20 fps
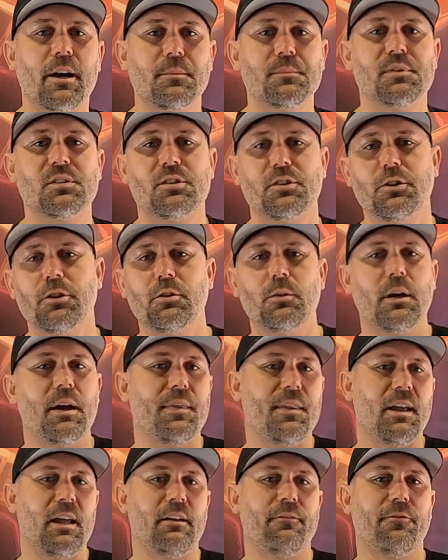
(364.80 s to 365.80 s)
items to,
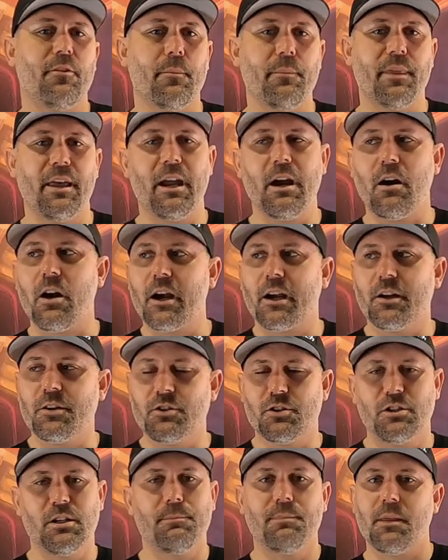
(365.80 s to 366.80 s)
and then from there I
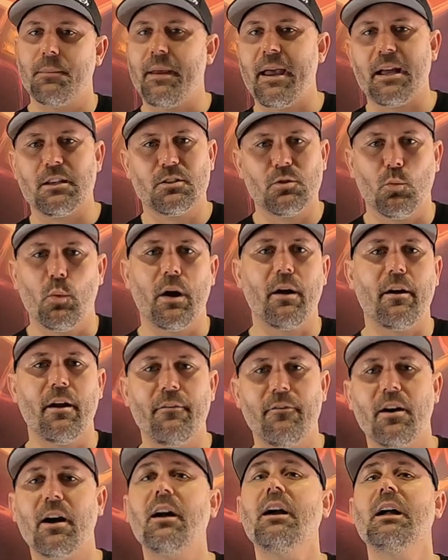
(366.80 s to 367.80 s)
could ship them out to
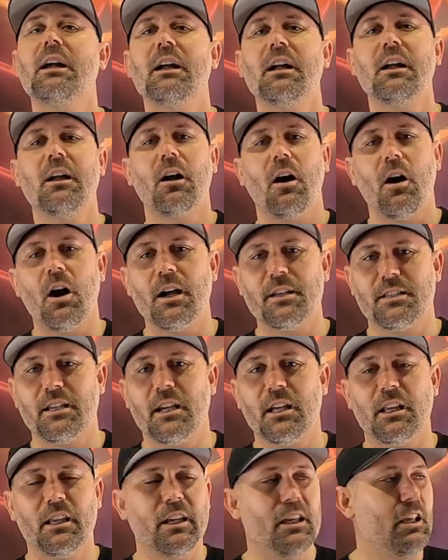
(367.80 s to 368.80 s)
wherever.
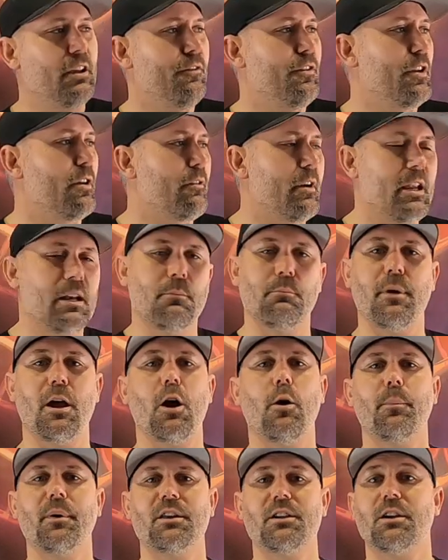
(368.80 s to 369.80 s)
Ideally, if you're in
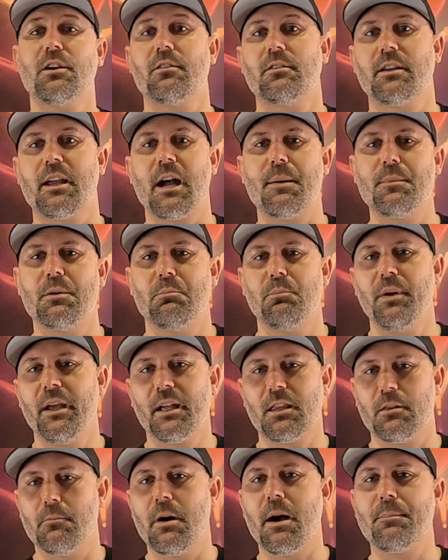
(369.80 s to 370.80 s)
Melbourne, you could come and
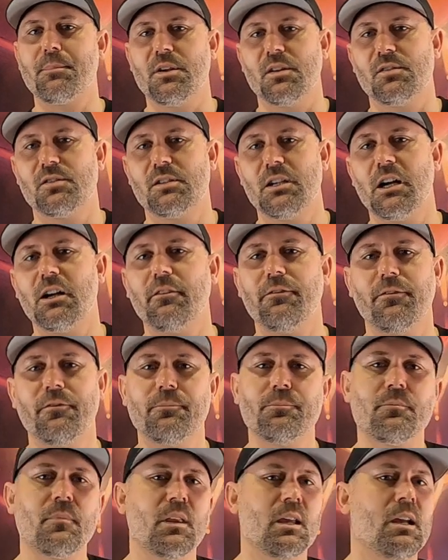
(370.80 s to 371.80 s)
pick them up
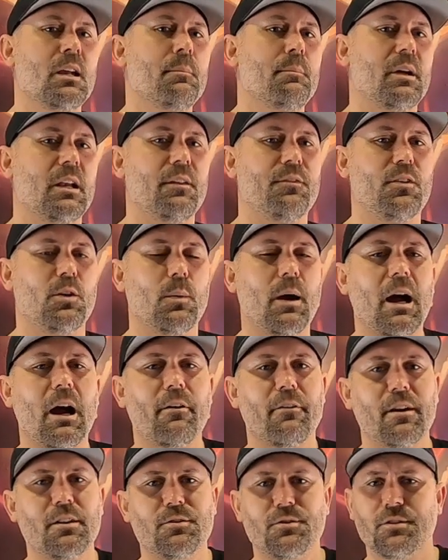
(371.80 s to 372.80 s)
yourself. But if you
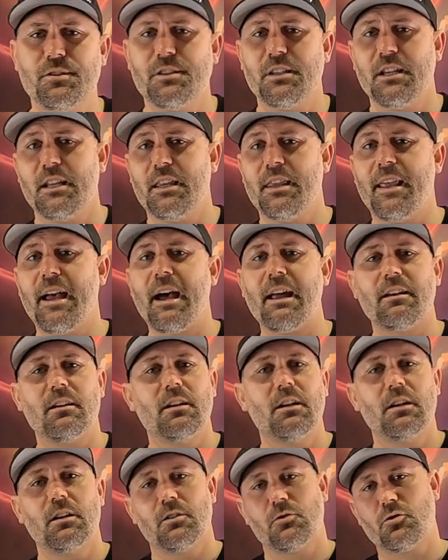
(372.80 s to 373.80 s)
are interested in
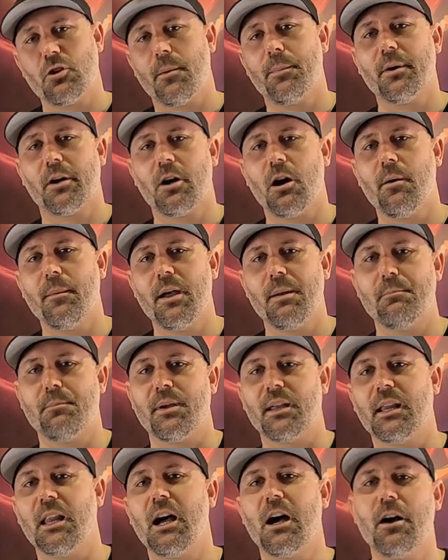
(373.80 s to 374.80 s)
that, drop a
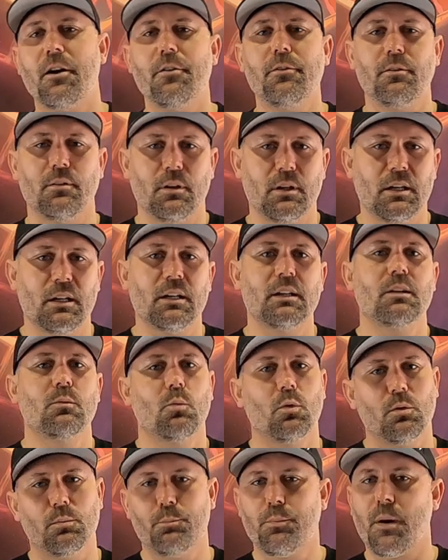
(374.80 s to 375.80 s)
comment below.
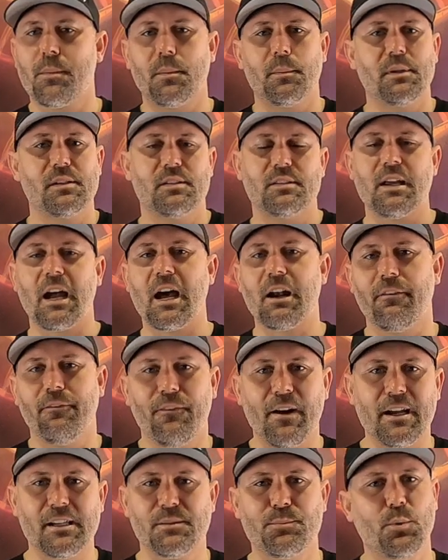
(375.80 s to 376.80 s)
We'll probably start a
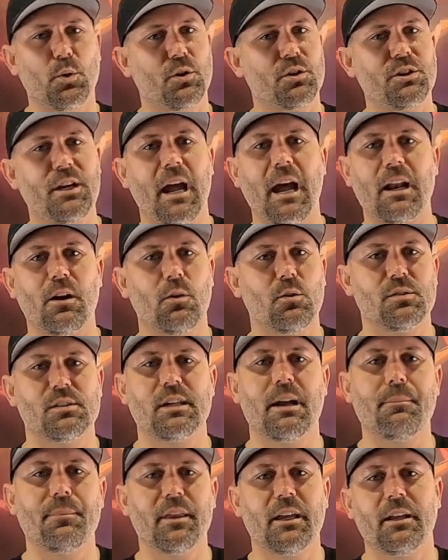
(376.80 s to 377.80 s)
Facebook chat or
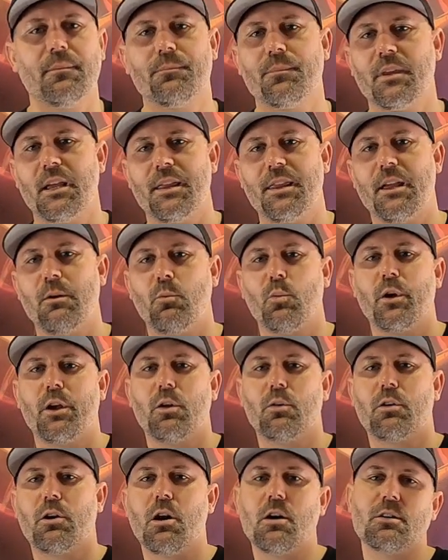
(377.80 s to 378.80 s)
something, and then
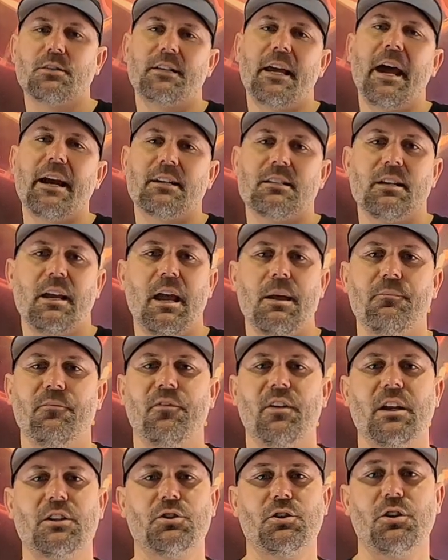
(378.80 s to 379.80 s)
we'll contact
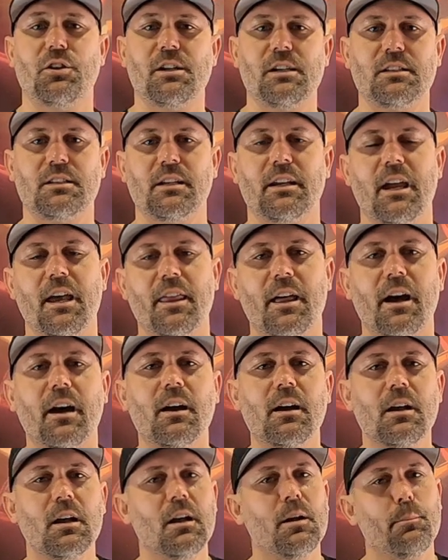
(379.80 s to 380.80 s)
MV Tuning
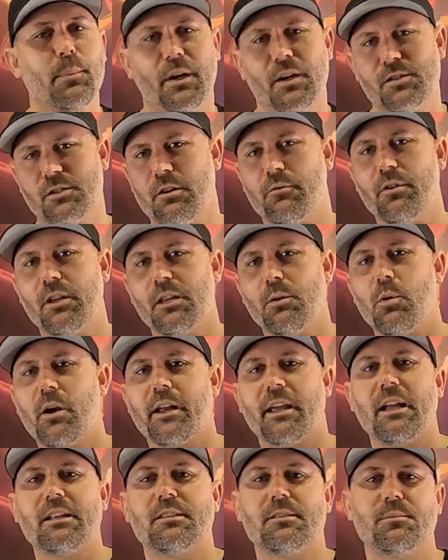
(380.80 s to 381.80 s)
together, because I really
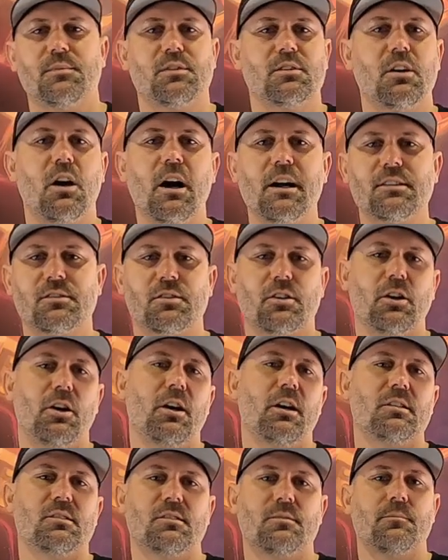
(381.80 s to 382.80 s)
want to get some side
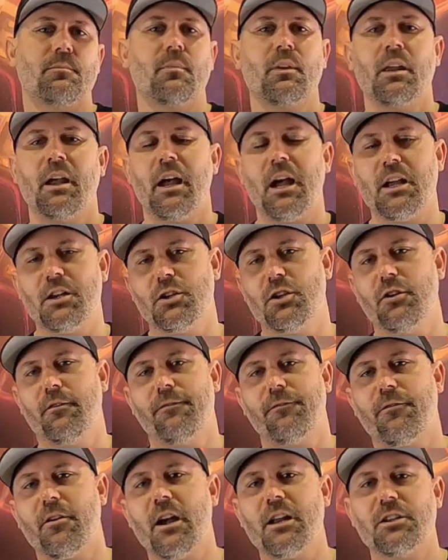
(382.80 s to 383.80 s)
skirts, a
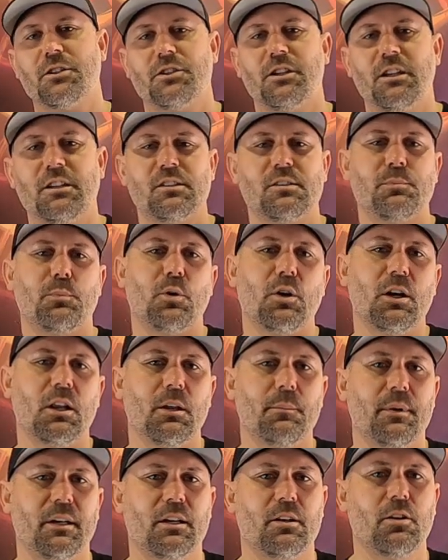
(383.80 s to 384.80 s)
new front chin
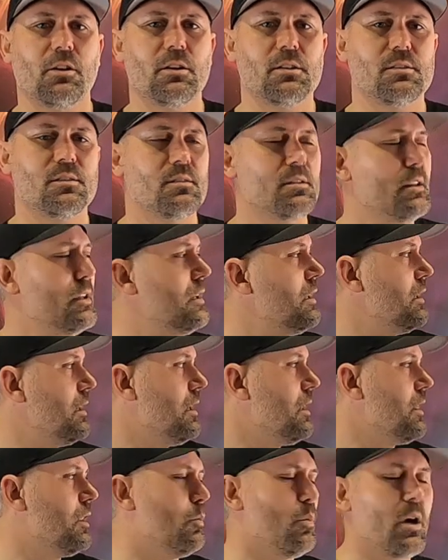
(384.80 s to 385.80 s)
spoiler, because
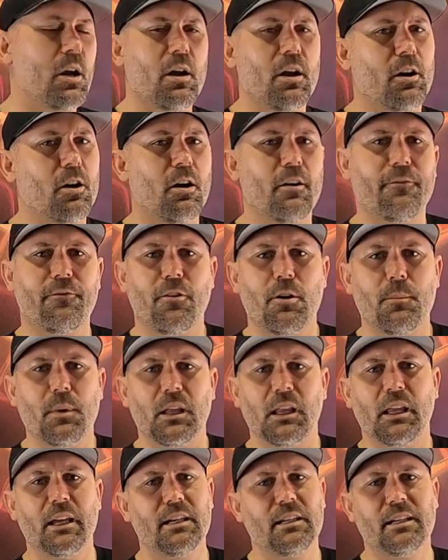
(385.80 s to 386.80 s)
the one I got from
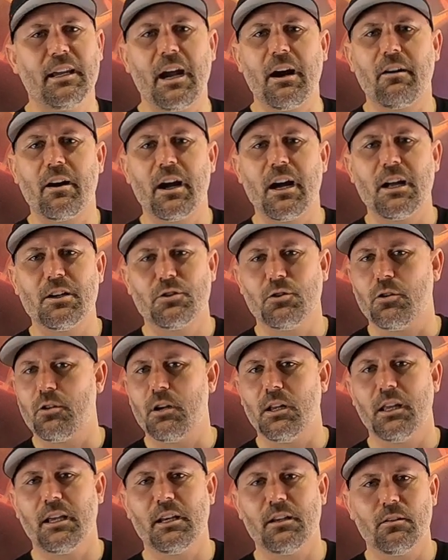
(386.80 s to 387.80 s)
Elite Garage
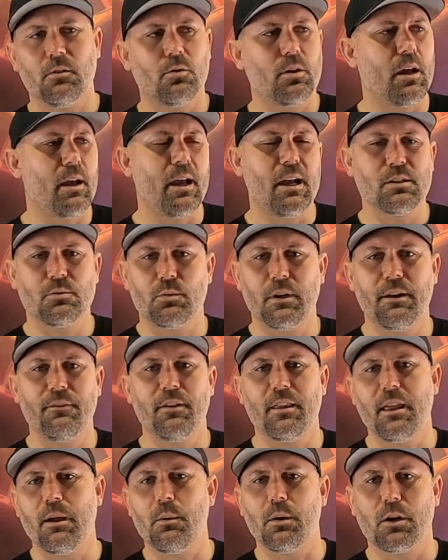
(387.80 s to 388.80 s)
or Elite Auto House,
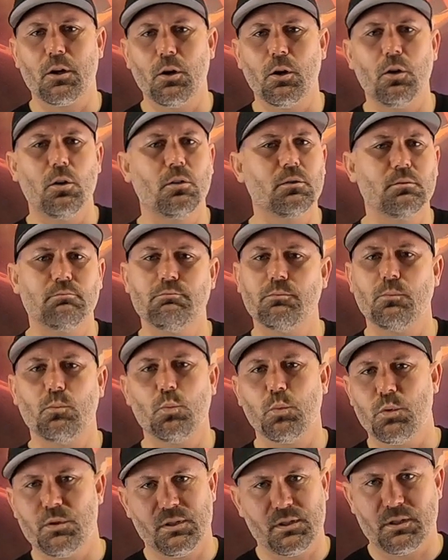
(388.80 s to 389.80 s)
whatever they were called,
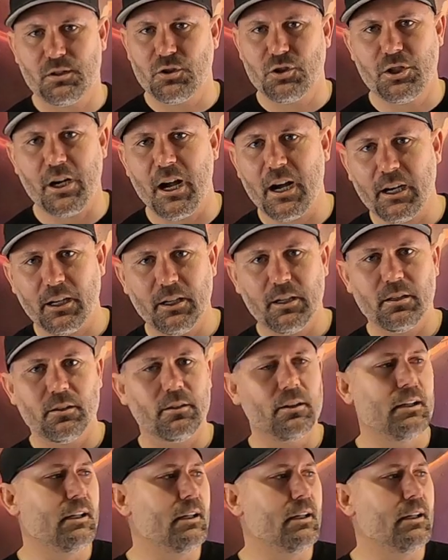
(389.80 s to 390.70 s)
was junk.